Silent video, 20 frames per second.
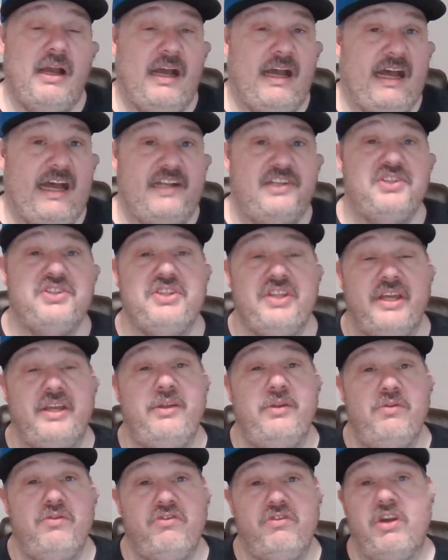I just
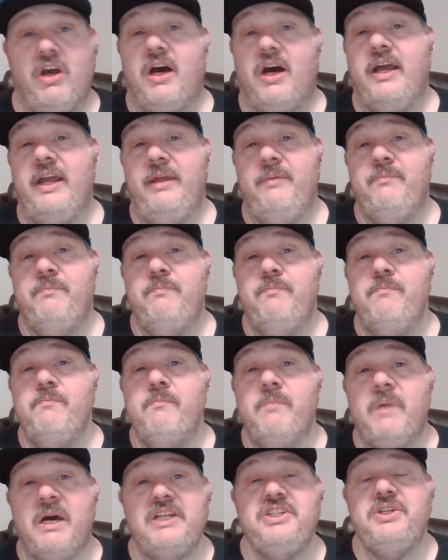think you saw a
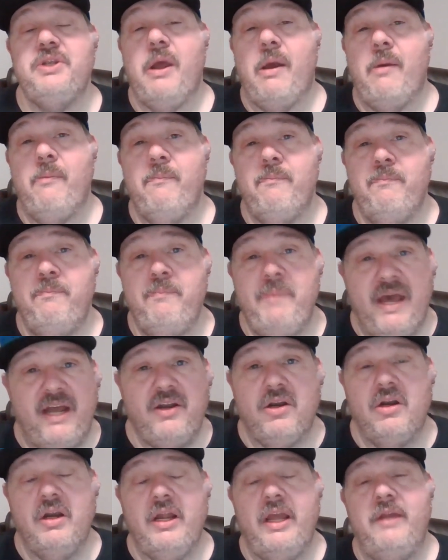much
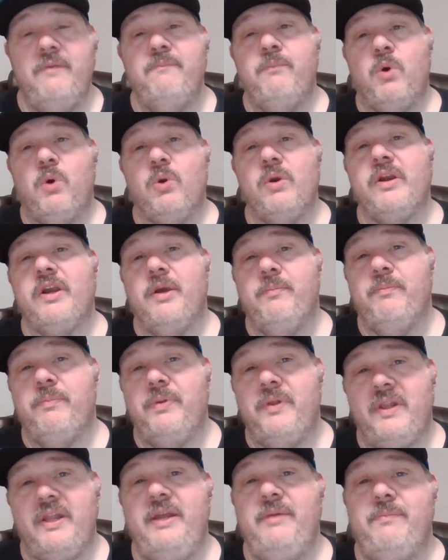better and more
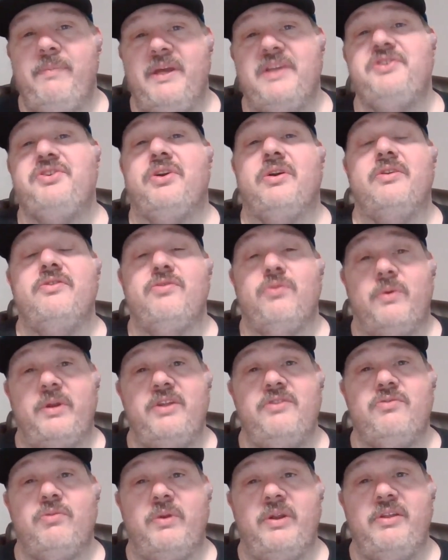complete pitcher in
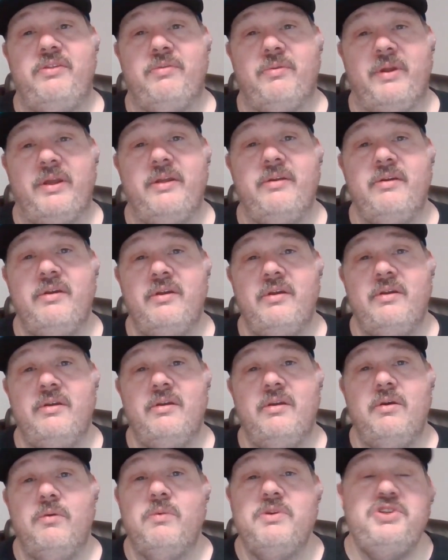2023,
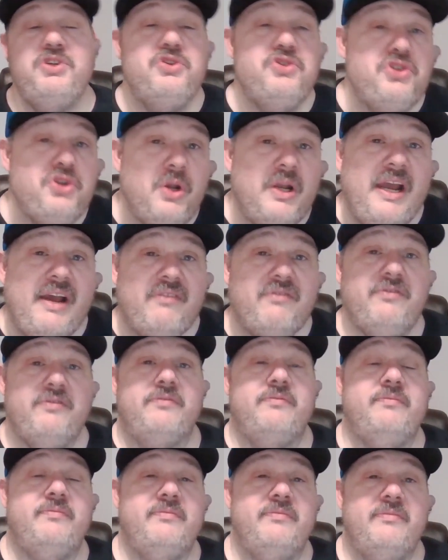which you should have.
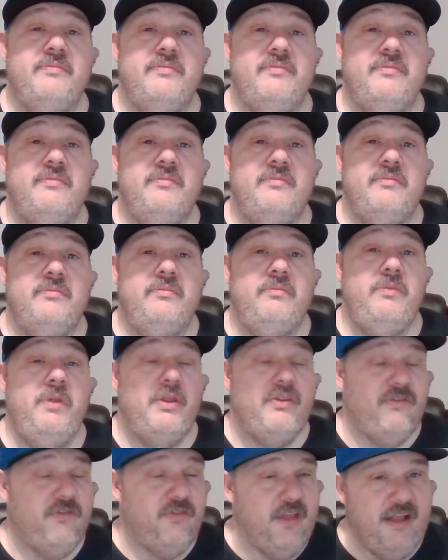
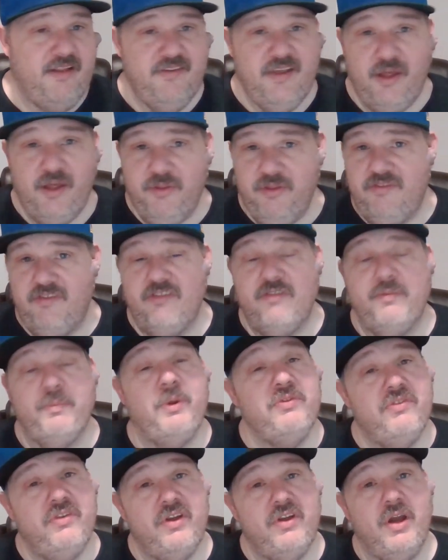That's how this is
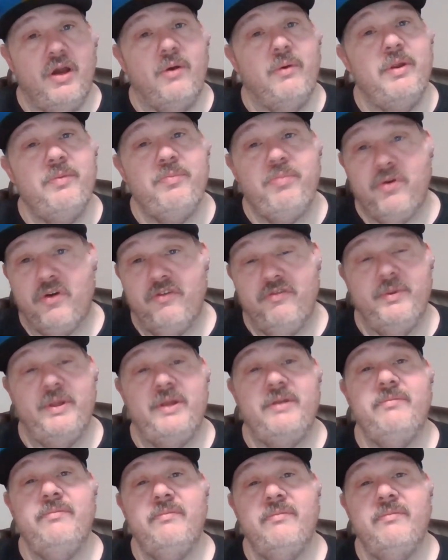supposed to go, improvement.